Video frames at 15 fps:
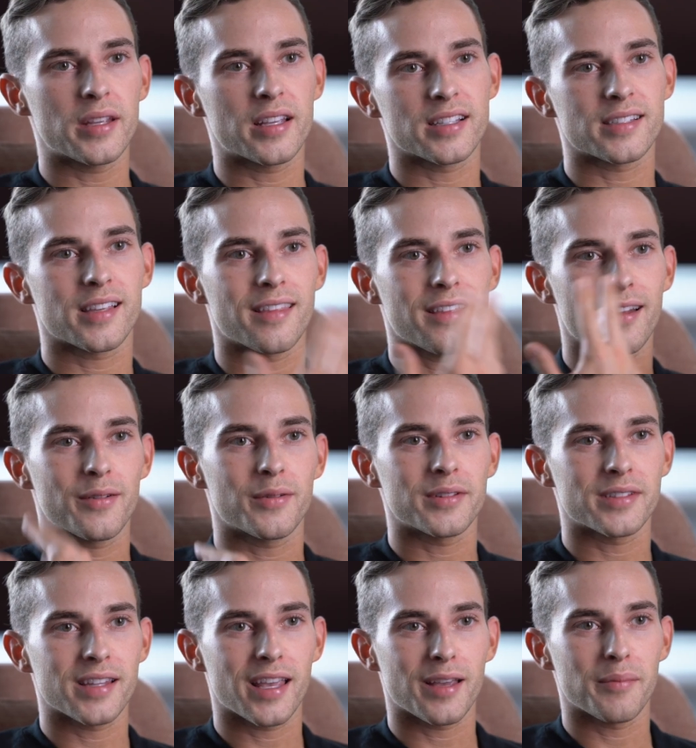because I thought it
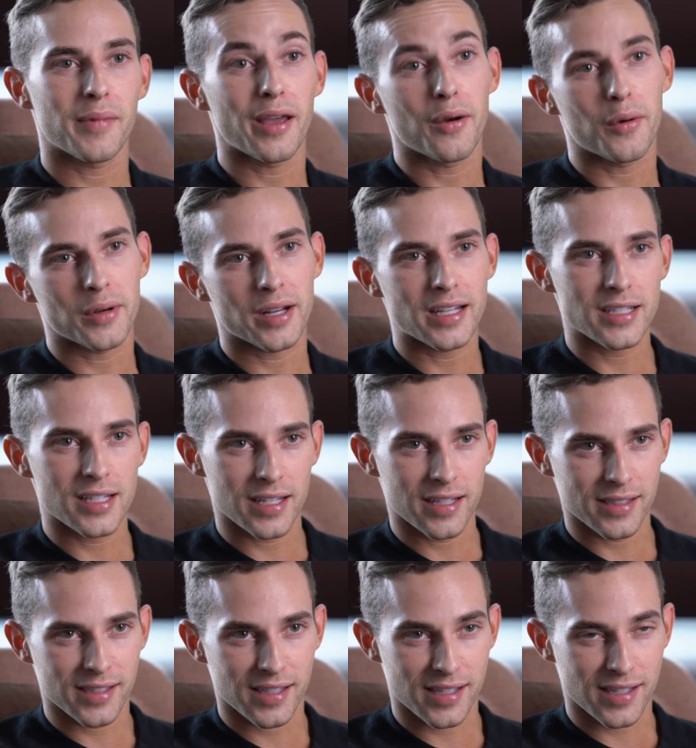was like my own
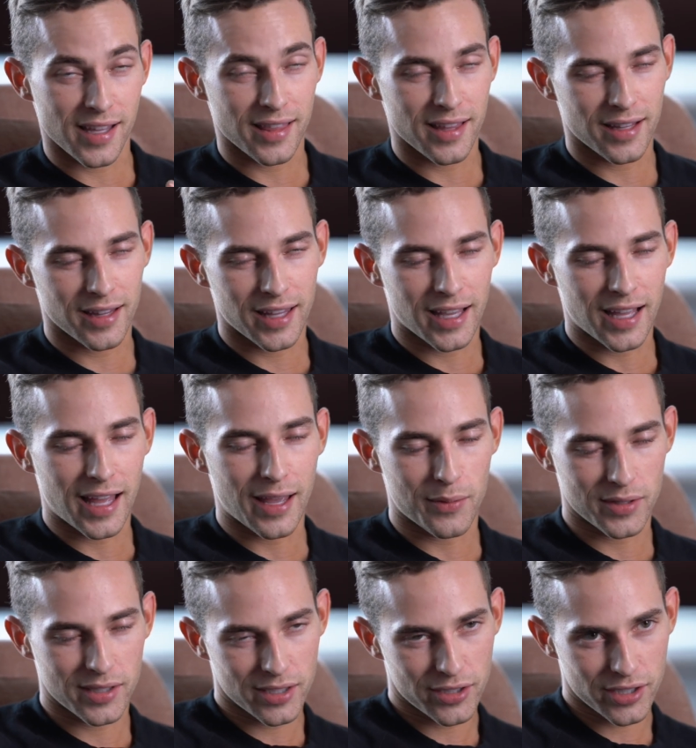ideas, because I thought like I
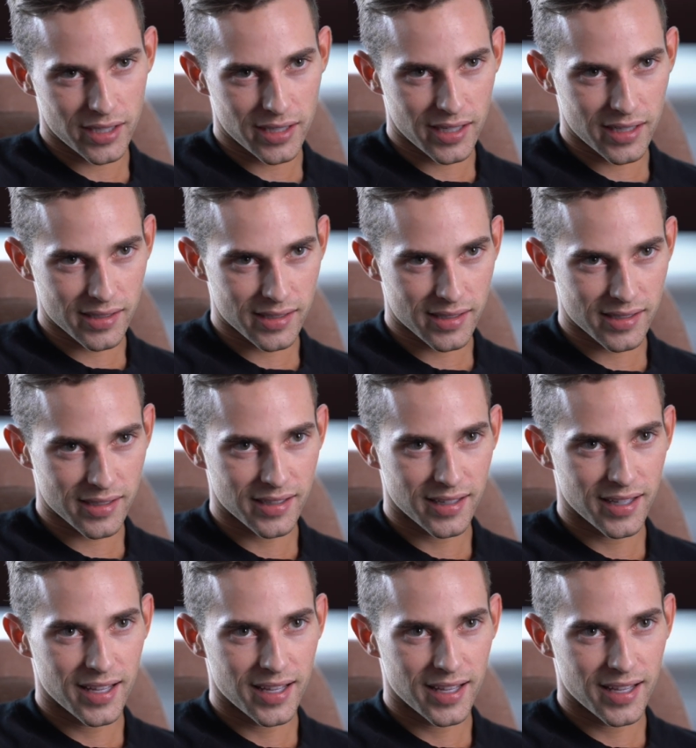was a genius,